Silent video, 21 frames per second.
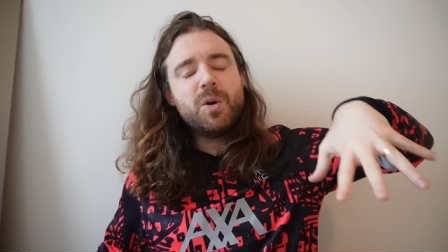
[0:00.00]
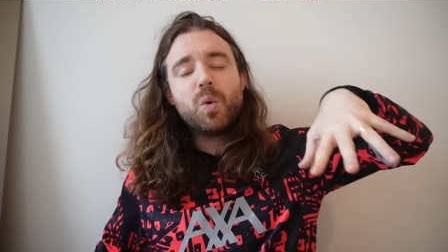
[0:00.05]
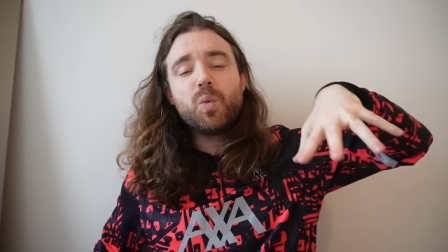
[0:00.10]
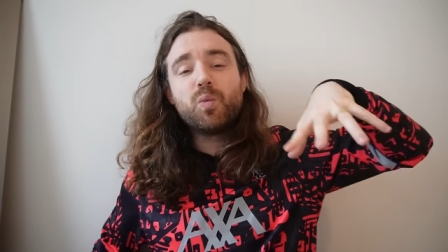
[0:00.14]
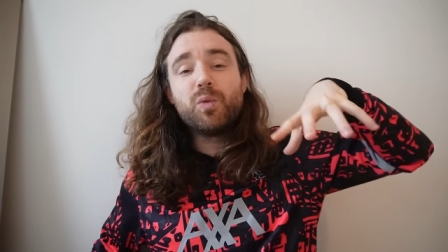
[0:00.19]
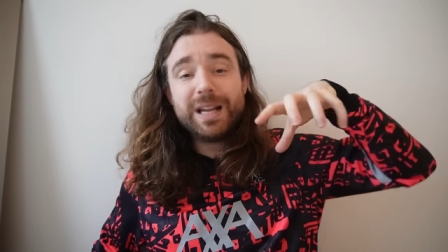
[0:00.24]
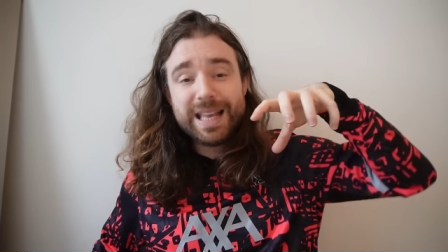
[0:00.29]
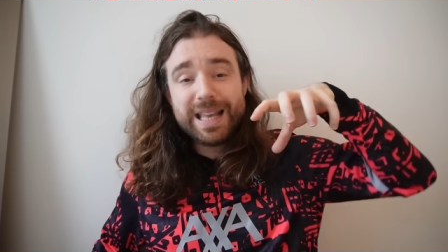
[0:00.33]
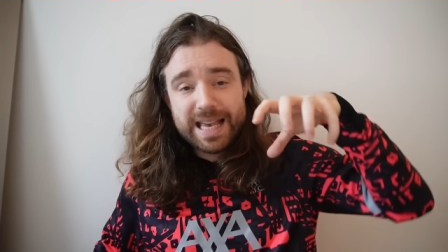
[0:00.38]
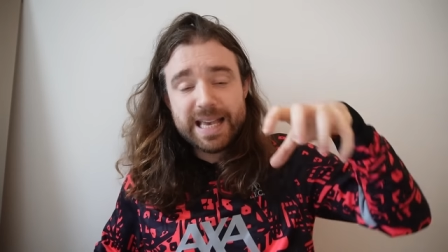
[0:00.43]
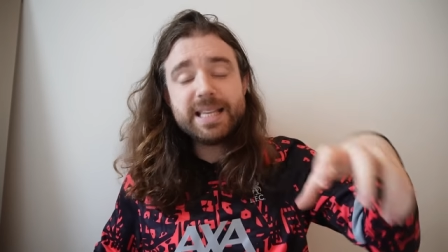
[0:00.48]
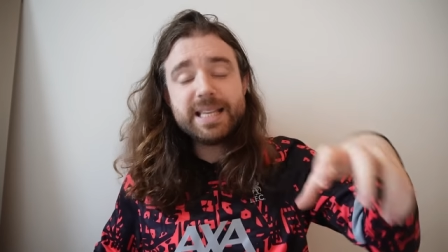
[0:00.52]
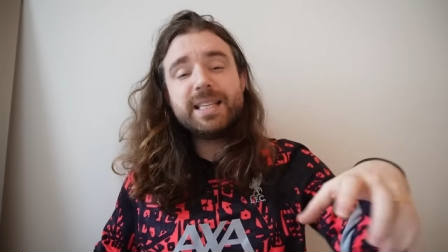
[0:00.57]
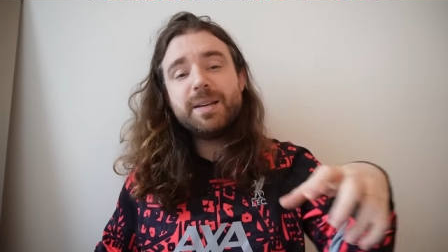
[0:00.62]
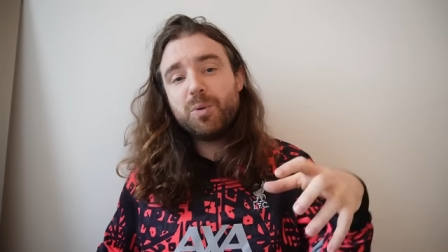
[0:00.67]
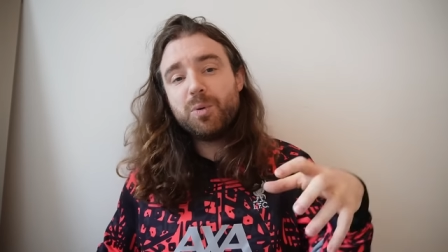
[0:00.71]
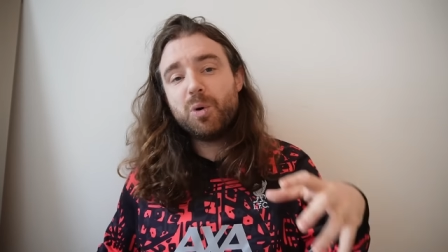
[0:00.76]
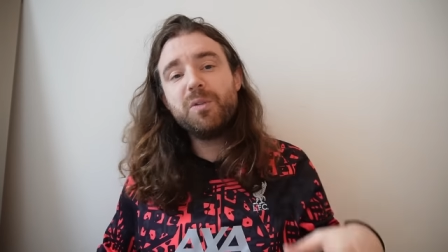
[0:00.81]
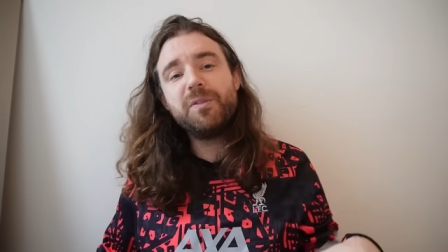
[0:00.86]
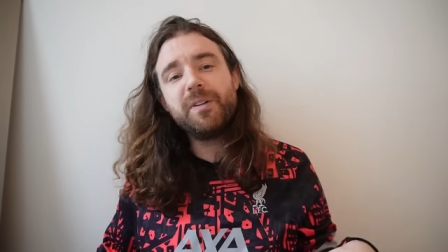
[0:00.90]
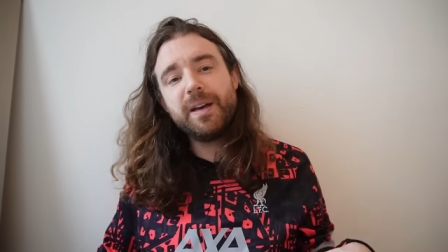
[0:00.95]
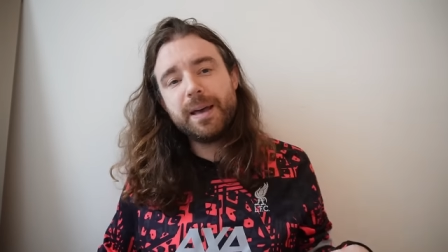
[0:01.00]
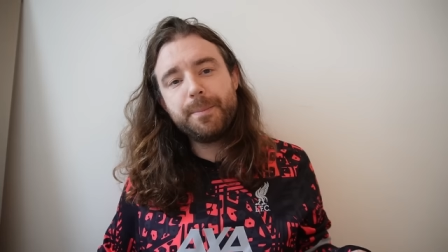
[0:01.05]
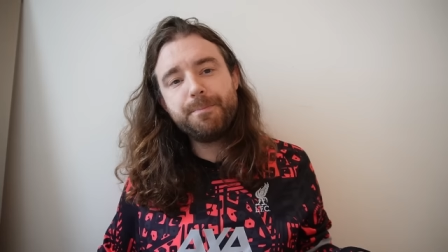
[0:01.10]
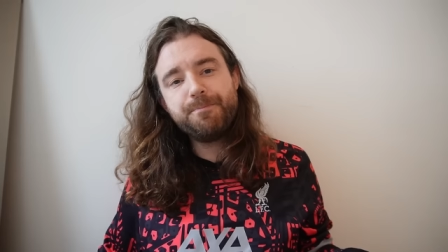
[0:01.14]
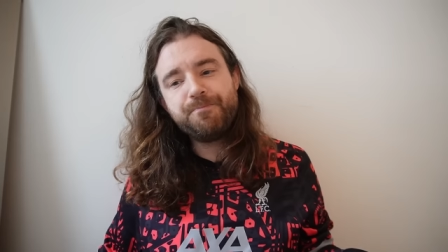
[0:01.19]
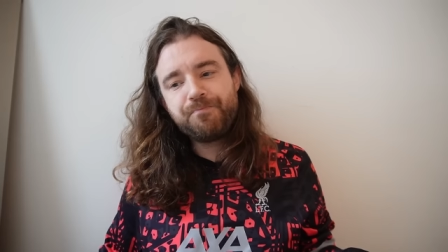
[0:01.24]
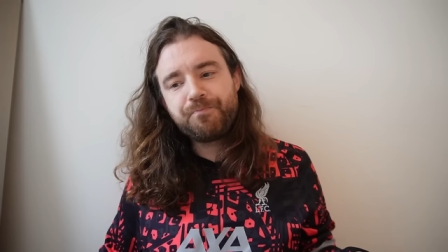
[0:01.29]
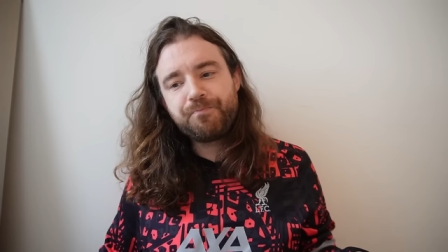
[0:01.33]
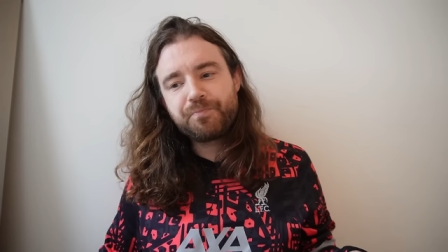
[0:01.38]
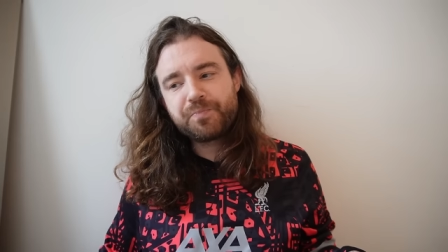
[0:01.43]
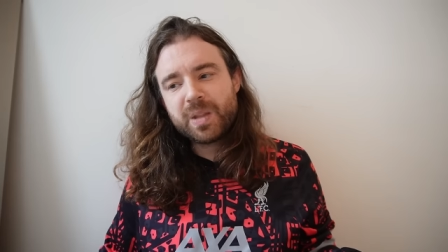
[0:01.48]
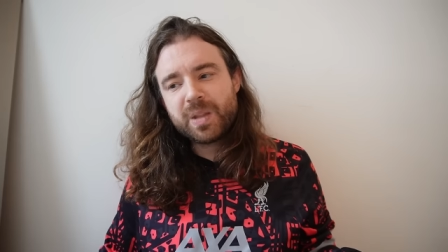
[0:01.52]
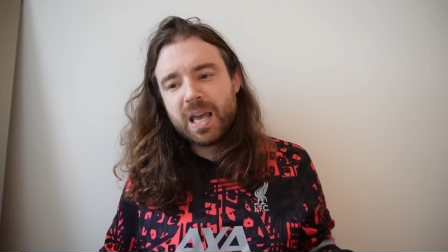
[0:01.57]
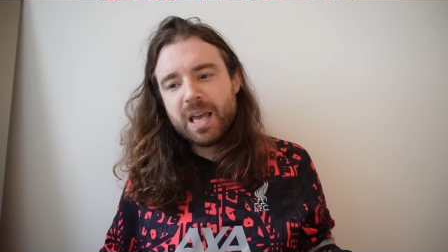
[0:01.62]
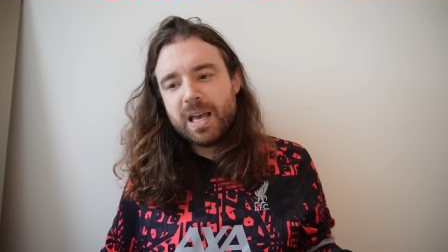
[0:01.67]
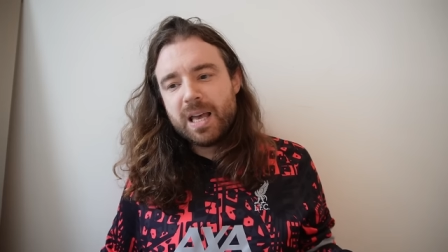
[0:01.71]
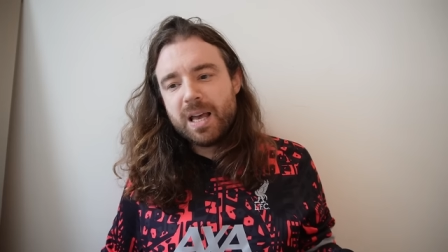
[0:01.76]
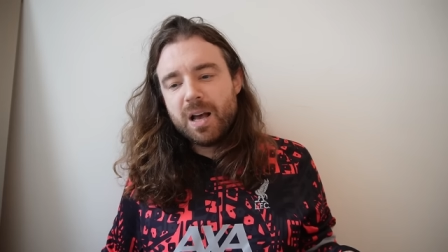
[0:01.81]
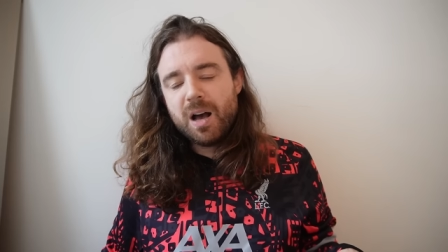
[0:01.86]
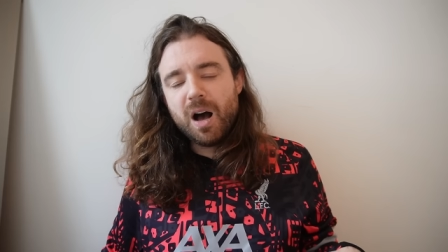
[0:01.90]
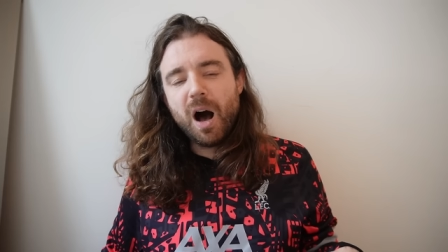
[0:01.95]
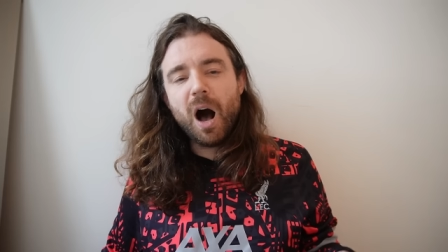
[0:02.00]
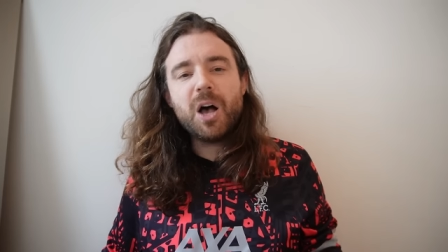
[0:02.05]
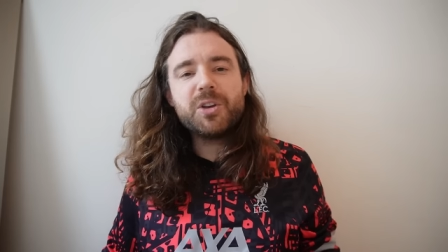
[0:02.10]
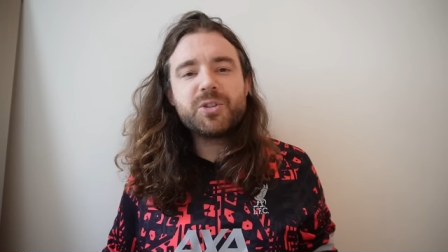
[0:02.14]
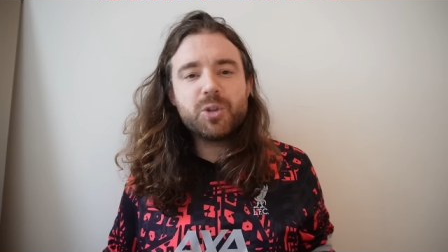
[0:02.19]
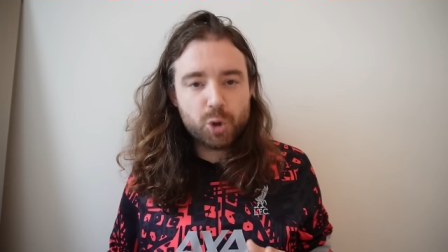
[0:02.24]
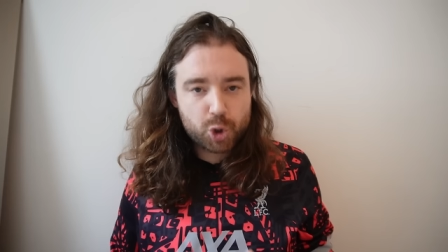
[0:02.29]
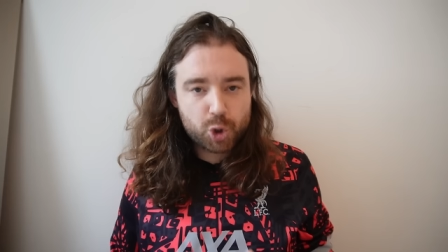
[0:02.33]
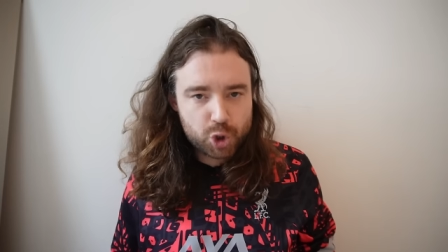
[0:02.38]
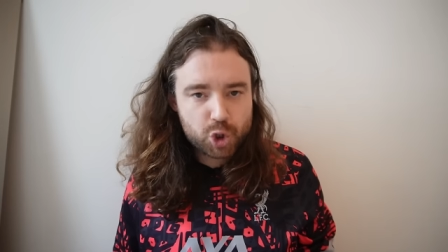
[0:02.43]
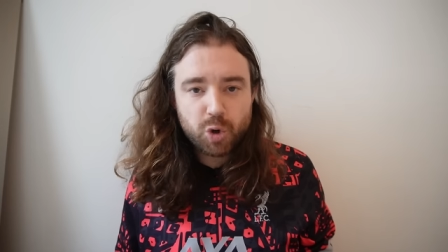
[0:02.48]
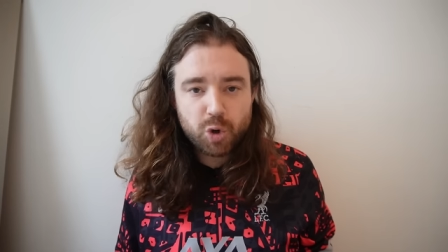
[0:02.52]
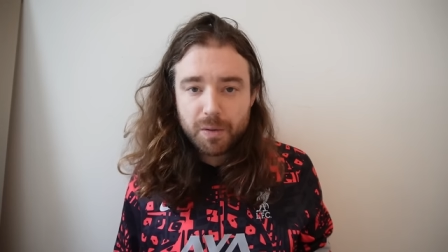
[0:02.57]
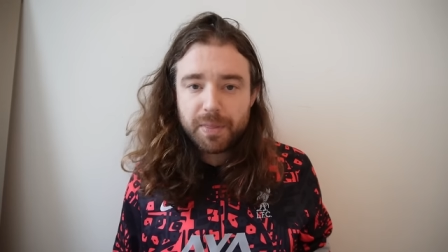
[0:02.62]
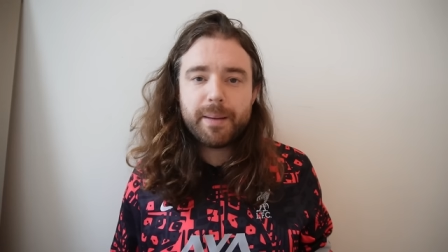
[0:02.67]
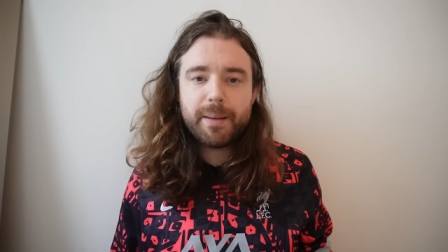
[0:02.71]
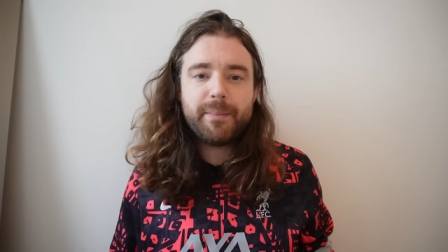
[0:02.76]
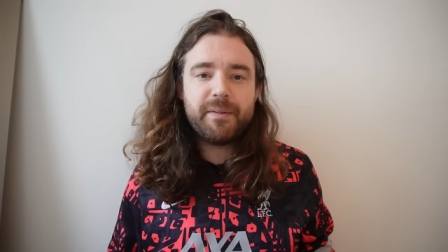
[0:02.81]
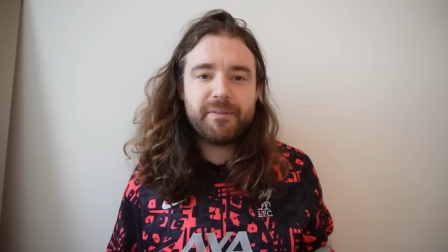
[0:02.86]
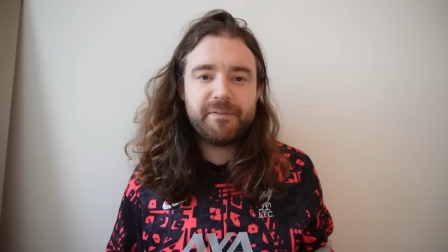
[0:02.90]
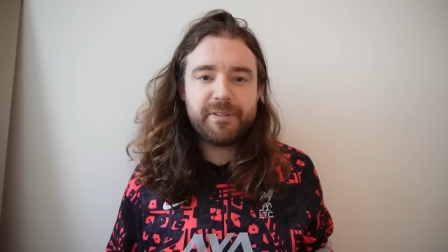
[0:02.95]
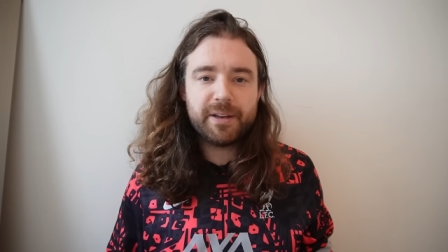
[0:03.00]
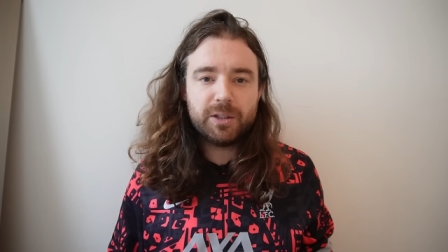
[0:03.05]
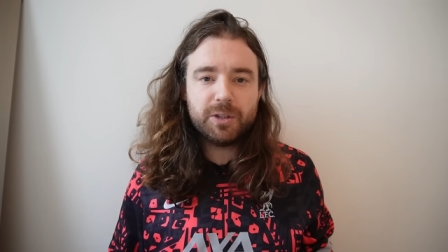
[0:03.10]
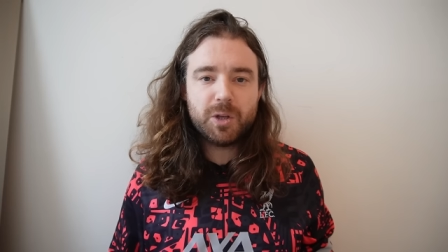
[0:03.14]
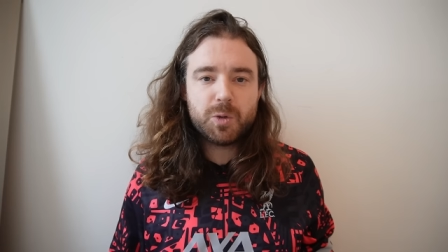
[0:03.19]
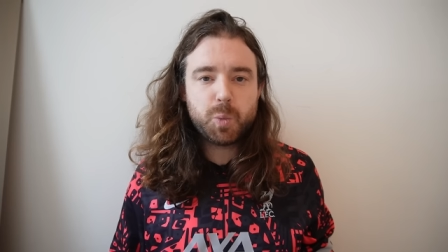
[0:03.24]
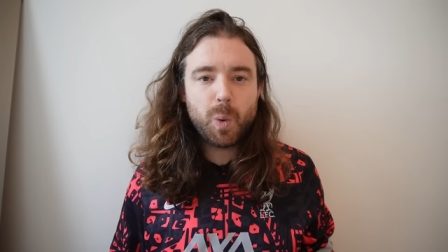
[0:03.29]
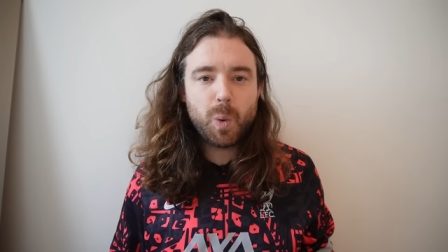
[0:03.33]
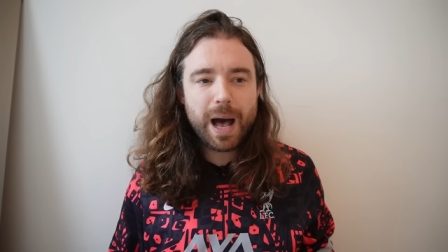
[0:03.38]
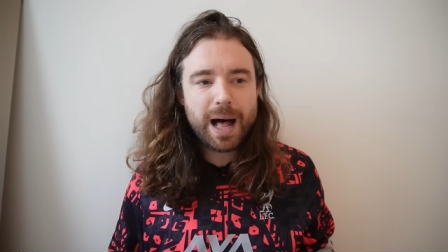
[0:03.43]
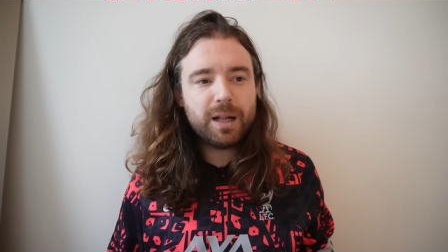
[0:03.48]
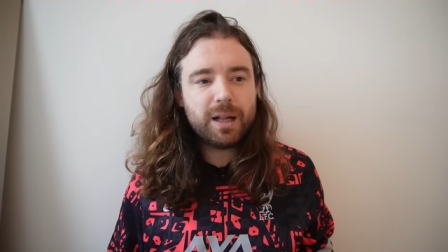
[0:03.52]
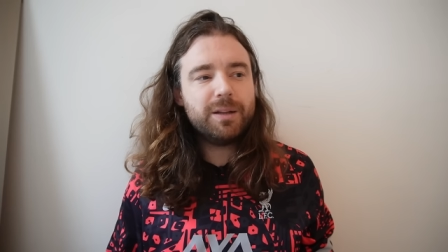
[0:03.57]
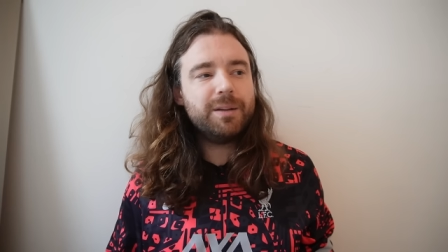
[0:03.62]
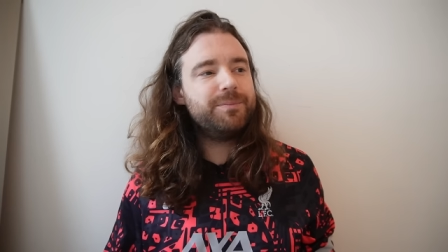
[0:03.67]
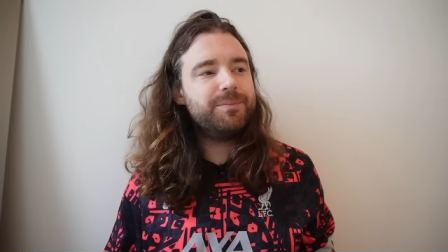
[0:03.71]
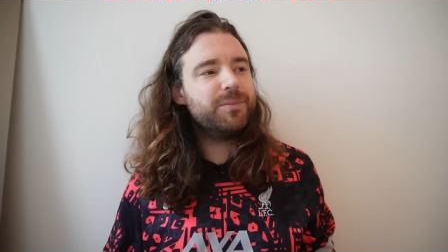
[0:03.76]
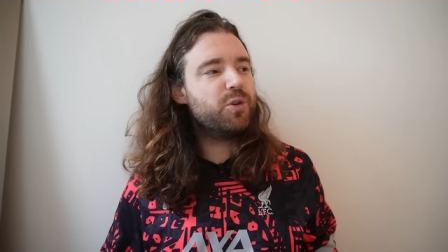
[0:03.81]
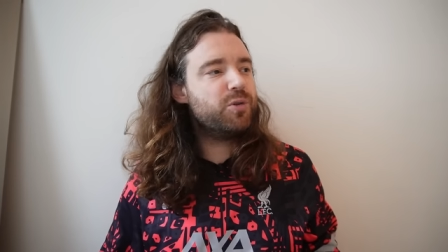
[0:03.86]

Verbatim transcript: Really easy ball for him. Arsenal control that midfield as well.